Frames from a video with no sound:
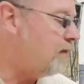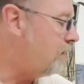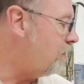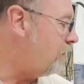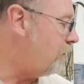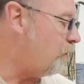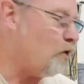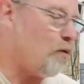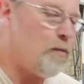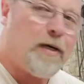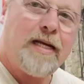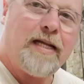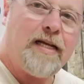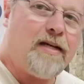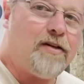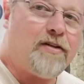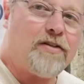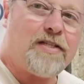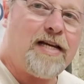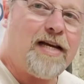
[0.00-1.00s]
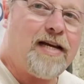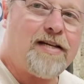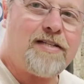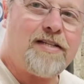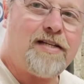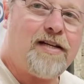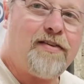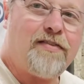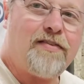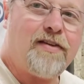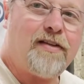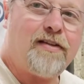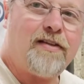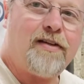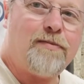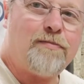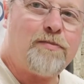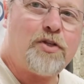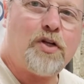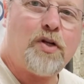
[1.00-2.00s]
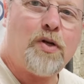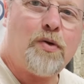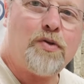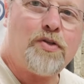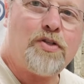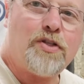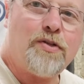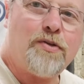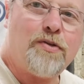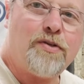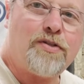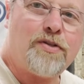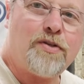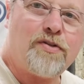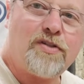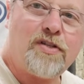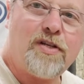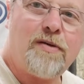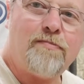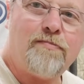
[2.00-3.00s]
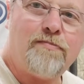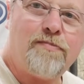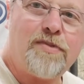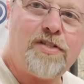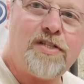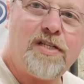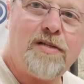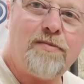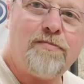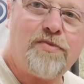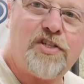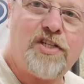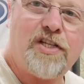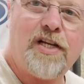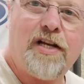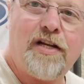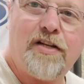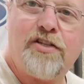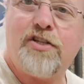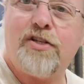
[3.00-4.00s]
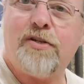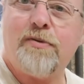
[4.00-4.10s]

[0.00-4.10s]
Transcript: Nobody else has anything comes close to it, so something seems sketch to